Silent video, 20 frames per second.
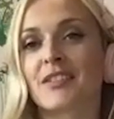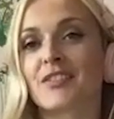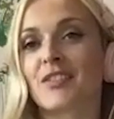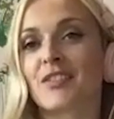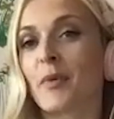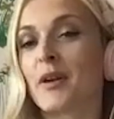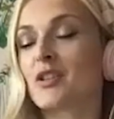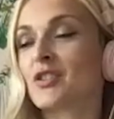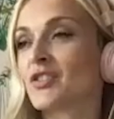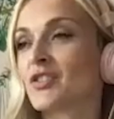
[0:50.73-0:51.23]

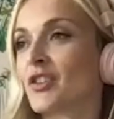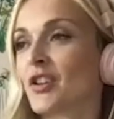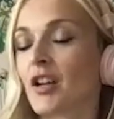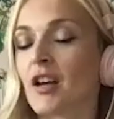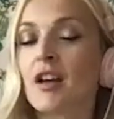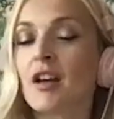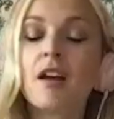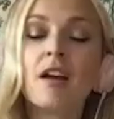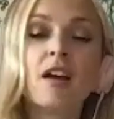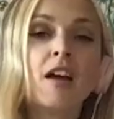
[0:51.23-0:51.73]
So we're just going
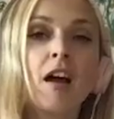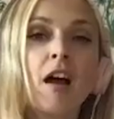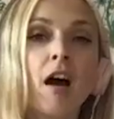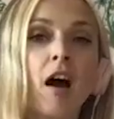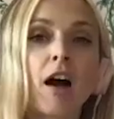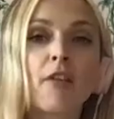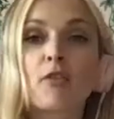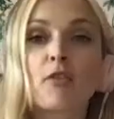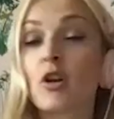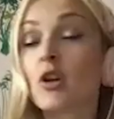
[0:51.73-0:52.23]
to,
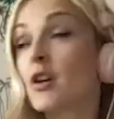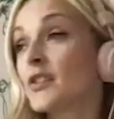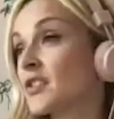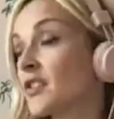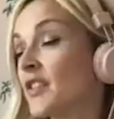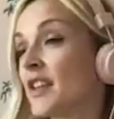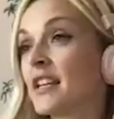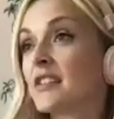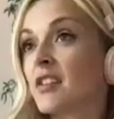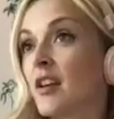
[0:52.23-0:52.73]
I've got lots
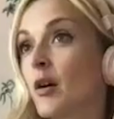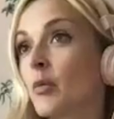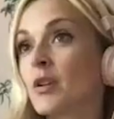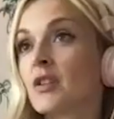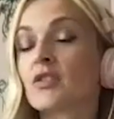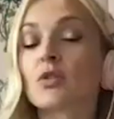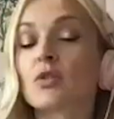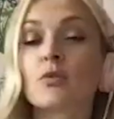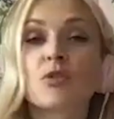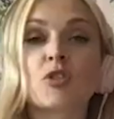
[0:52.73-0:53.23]
of things that I want
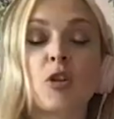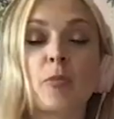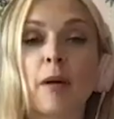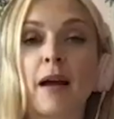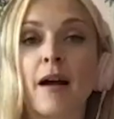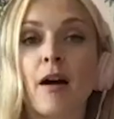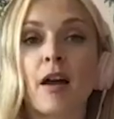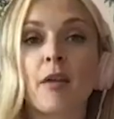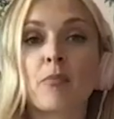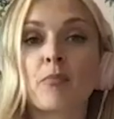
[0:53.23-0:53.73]
to talk to you about.